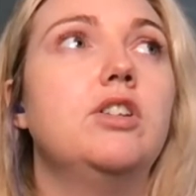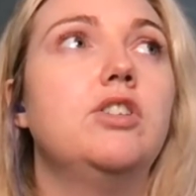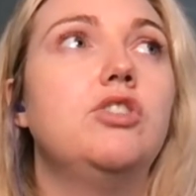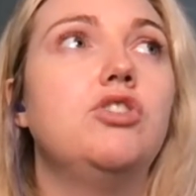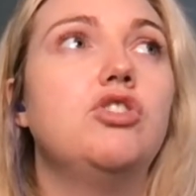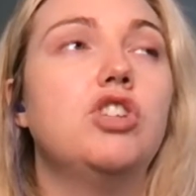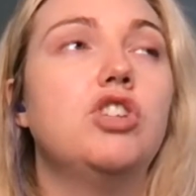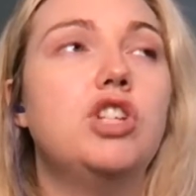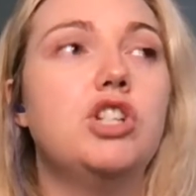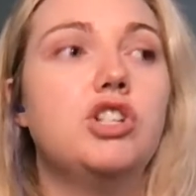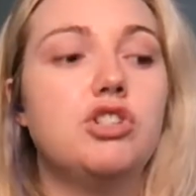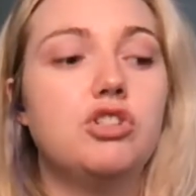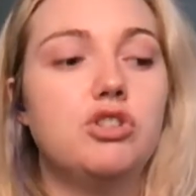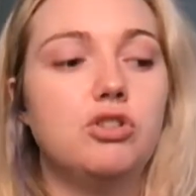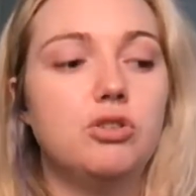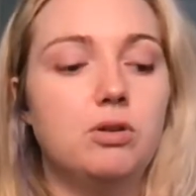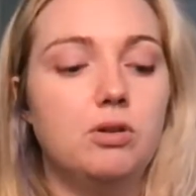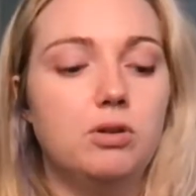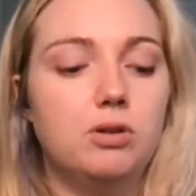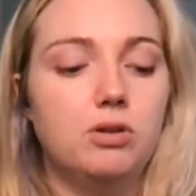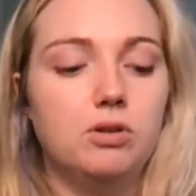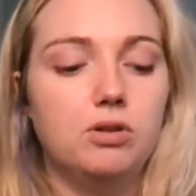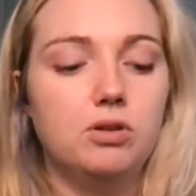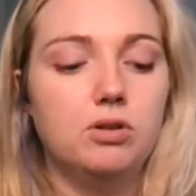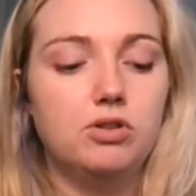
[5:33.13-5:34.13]

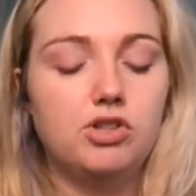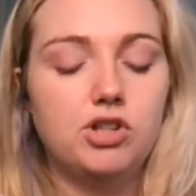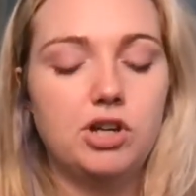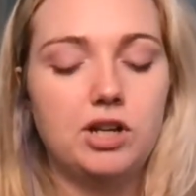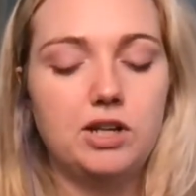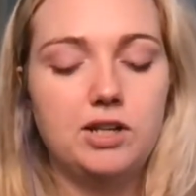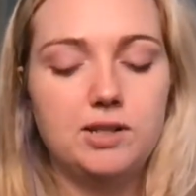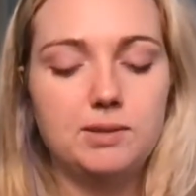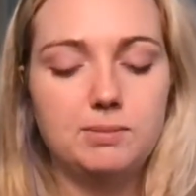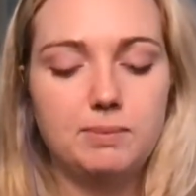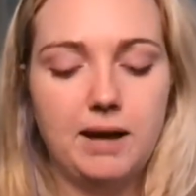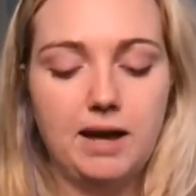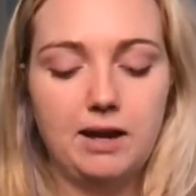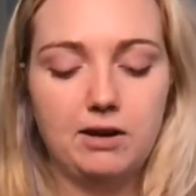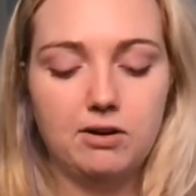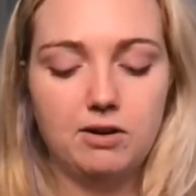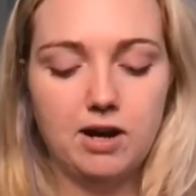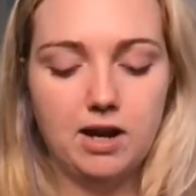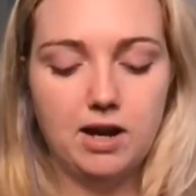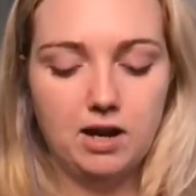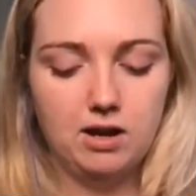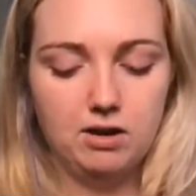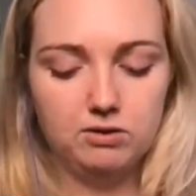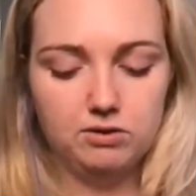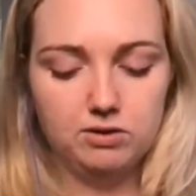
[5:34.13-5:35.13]
traditional Chinese
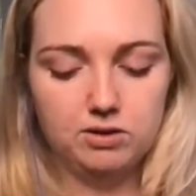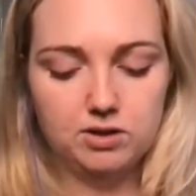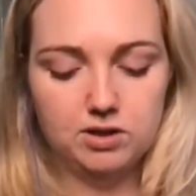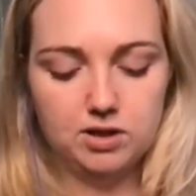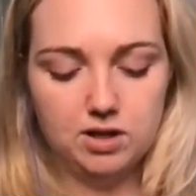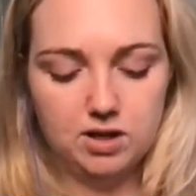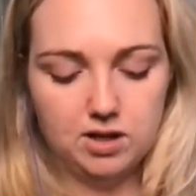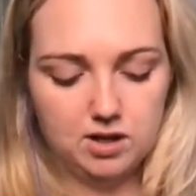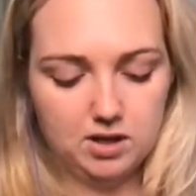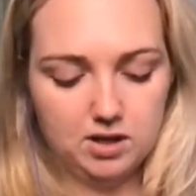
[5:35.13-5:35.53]
background